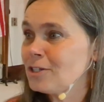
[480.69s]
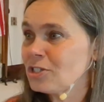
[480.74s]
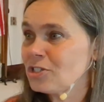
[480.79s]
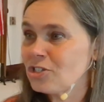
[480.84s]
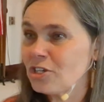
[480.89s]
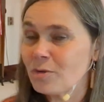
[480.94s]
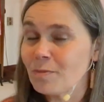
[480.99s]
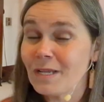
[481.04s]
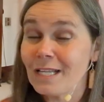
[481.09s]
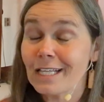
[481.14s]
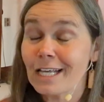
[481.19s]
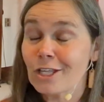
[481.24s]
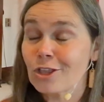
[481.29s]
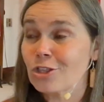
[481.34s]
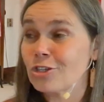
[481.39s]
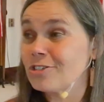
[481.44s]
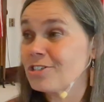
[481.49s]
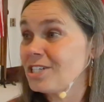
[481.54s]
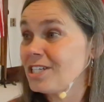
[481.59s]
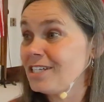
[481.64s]
It took me like
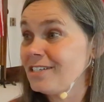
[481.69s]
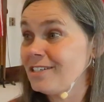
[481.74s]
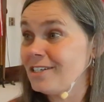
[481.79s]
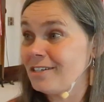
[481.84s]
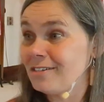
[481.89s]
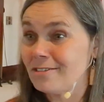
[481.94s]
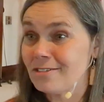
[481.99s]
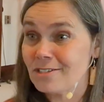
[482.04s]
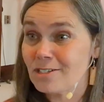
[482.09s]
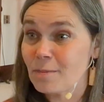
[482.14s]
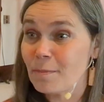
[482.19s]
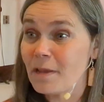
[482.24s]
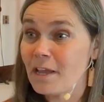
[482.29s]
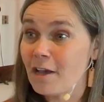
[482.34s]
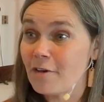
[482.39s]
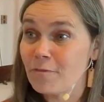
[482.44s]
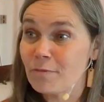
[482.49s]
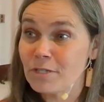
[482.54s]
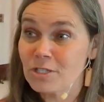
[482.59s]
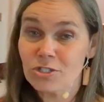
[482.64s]
13 years to pay
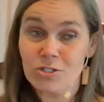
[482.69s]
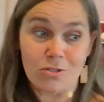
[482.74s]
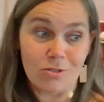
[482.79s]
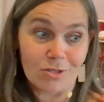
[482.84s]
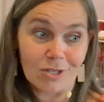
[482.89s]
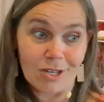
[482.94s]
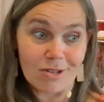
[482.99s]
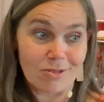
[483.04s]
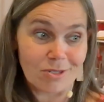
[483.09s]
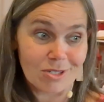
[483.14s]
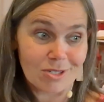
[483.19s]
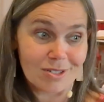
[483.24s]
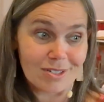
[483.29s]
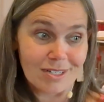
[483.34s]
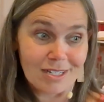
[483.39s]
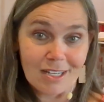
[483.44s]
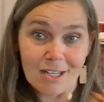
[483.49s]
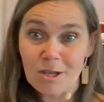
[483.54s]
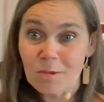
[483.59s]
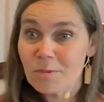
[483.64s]
off my student loans
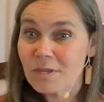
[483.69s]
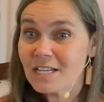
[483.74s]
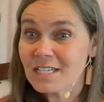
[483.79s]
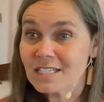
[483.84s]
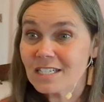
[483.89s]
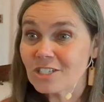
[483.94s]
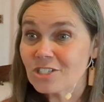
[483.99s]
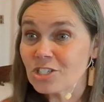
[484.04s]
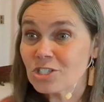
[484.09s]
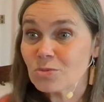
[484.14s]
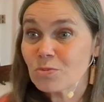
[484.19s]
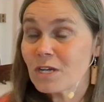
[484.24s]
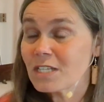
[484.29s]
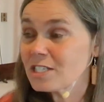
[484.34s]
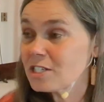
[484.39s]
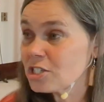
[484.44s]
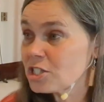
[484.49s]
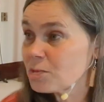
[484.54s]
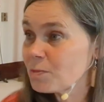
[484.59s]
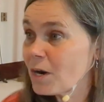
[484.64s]
because I just
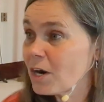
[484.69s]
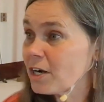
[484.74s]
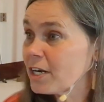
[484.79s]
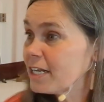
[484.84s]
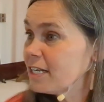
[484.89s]
wasn't smart.